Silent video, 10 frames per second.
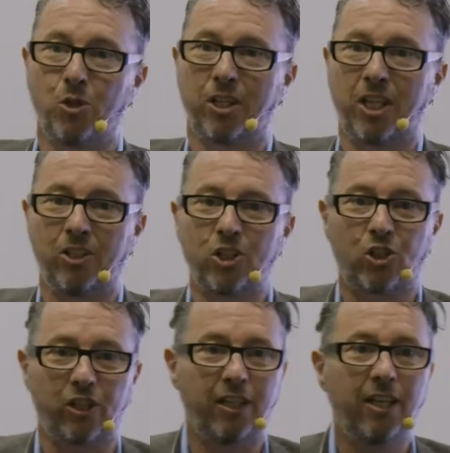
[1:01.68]
or the
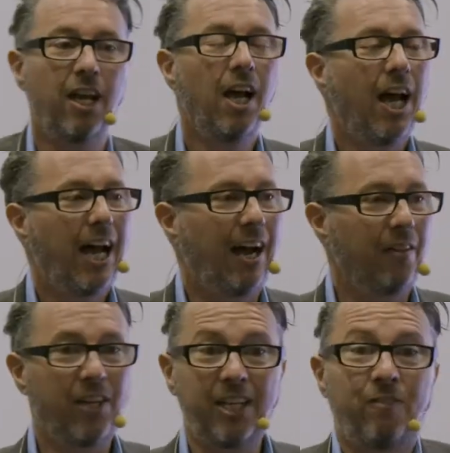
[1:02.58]
country,
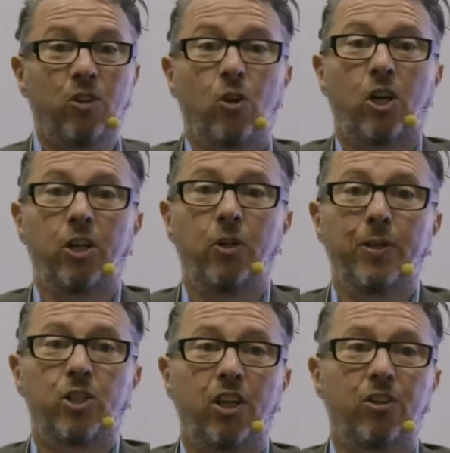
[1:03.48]
and they haven't got a clue who
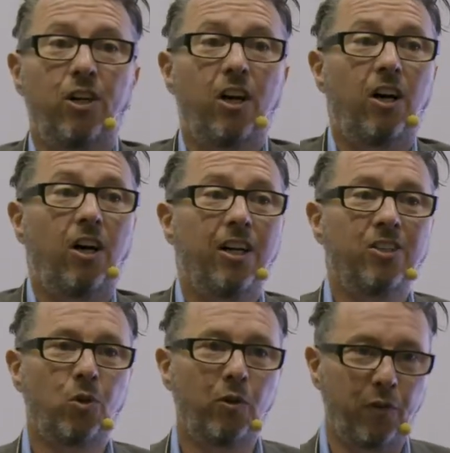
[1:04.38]
each other are. And
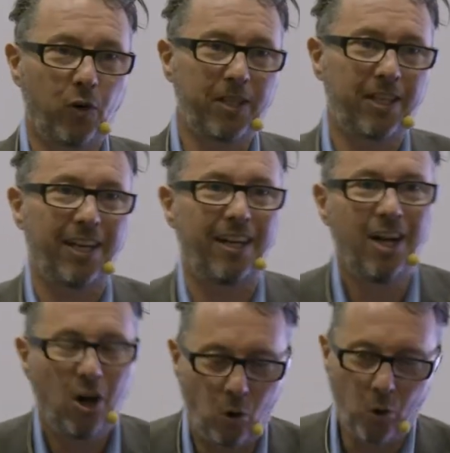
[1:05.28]
to avoid that
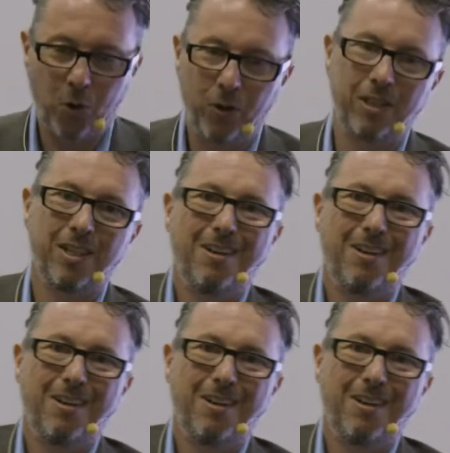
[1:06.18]
awkward